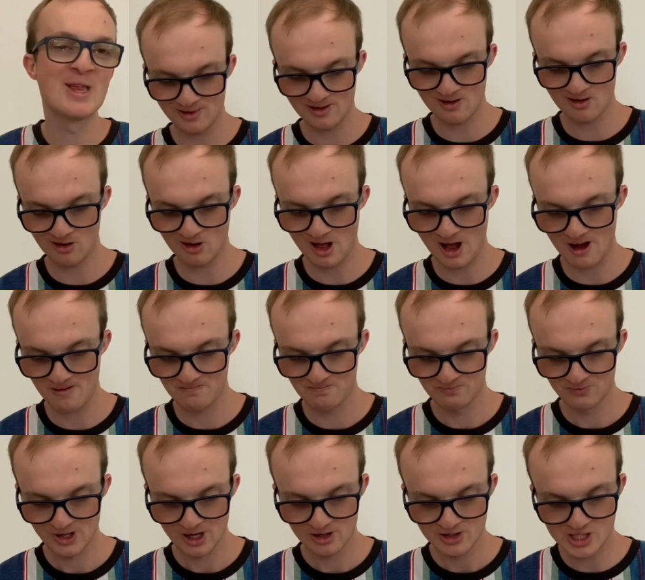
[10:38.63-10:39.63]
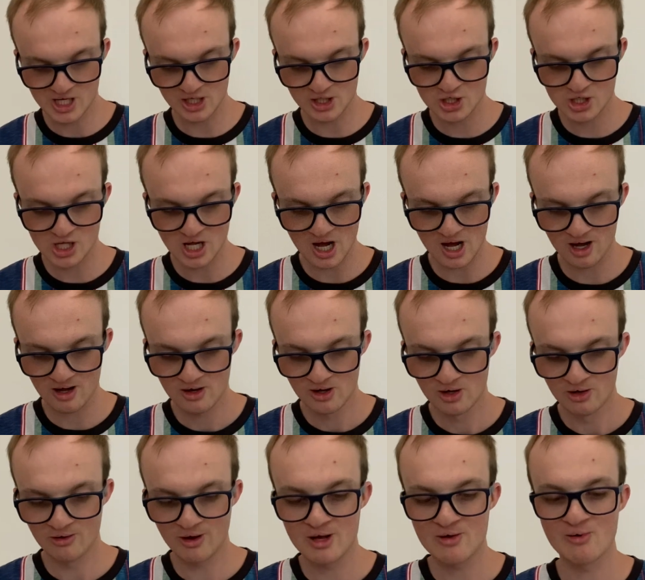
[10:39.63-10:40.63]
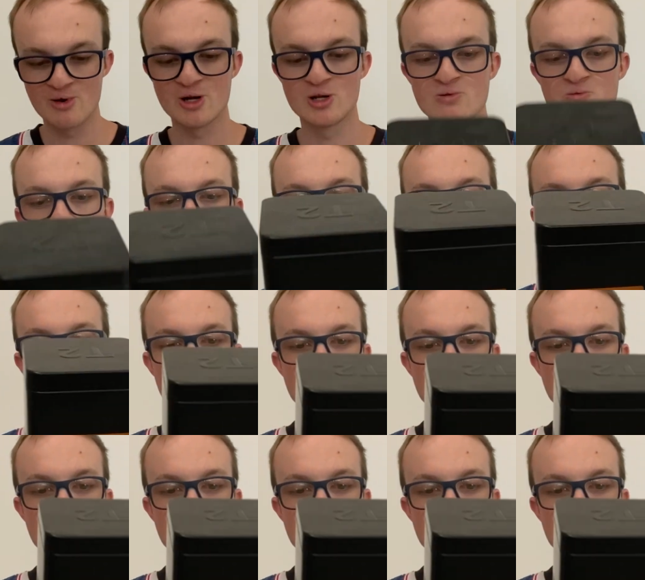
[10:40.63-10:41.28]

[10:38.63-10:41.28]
It's got ginger, licorice root,